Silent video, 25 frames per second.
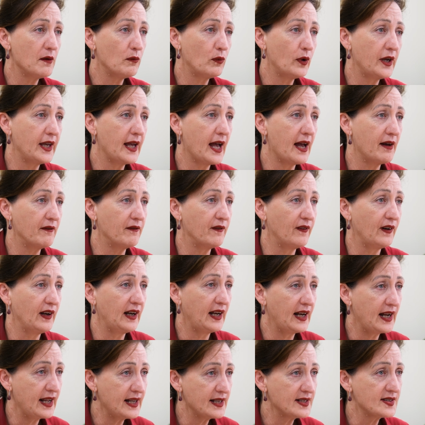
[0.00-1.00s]
we have
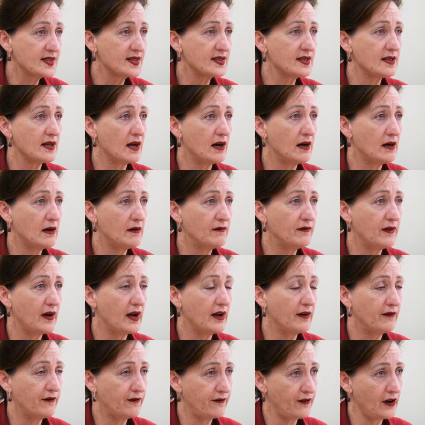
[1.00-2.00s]
less of
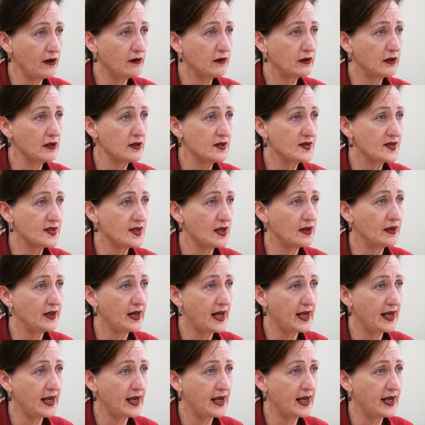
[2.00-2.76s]
a focus on